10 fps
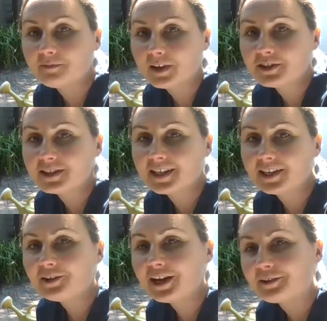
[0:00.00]
veggies
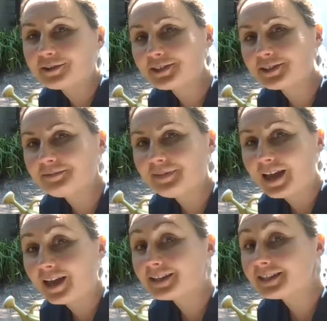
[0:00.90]
at your house.
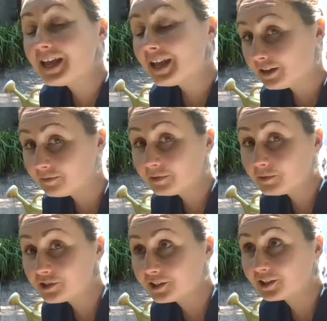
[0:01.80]
And in
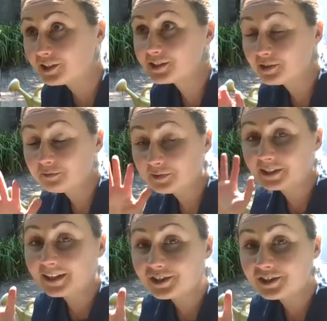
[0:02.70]
future years, hopefully
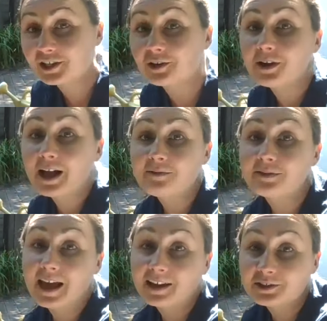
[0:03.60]
next year, we'll have
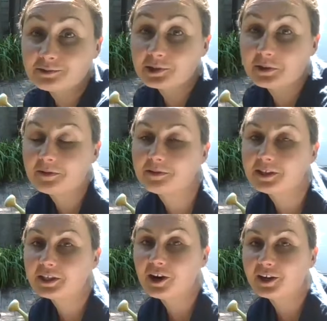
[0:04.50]
the actual
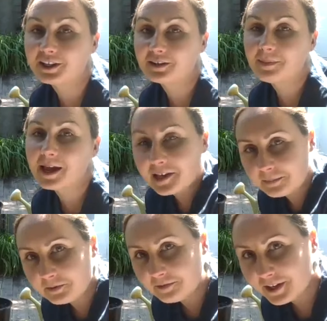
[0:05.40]
community garden back
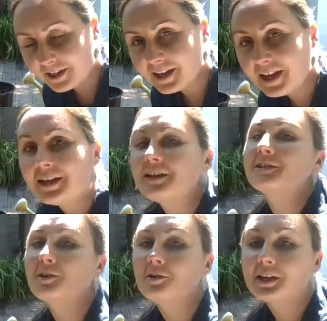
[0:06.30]
up and running,
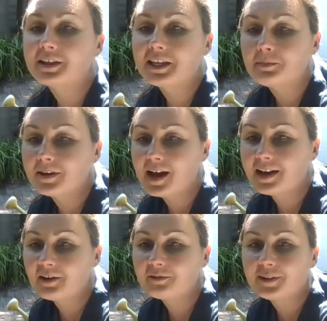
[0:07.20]
so you can keep an
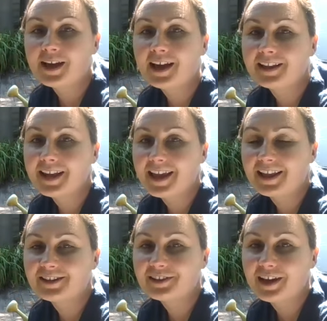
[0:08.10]
eye out for that
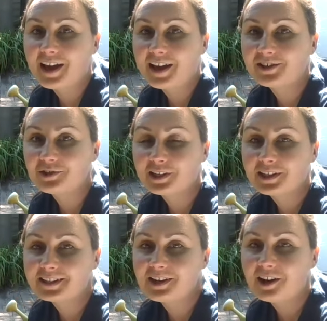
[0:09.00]
and join
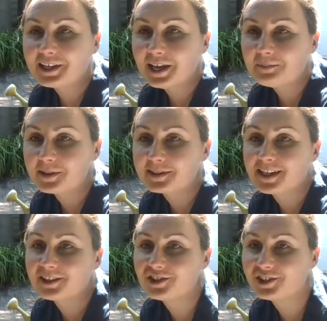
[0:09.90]
us on campus
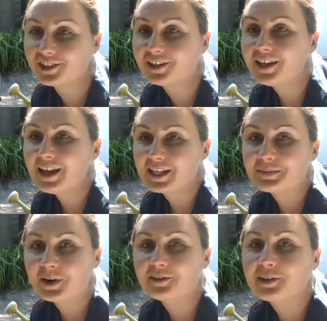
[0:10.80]
next year
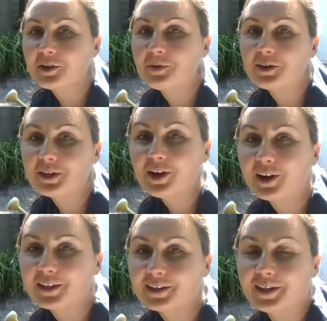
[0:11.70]
as part of the Community
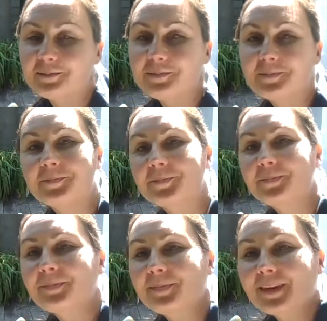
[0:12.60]
Garden Club.
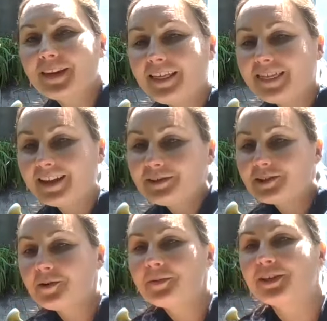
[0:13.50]
Thank you
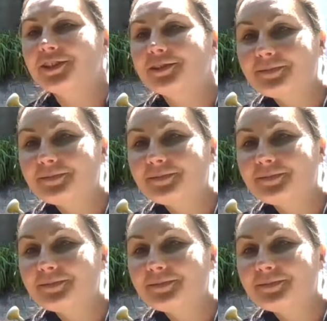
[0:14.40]
so much.